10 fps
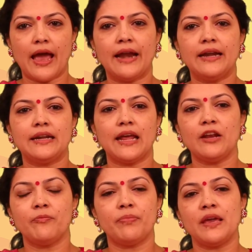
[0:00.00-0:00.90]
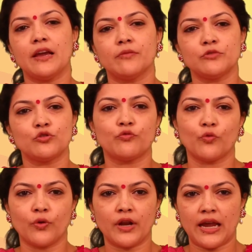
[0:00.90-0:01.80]
and 10 pm to
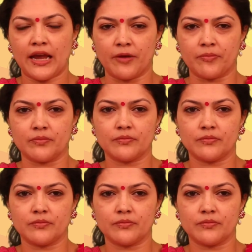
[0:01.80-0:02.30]
4 am.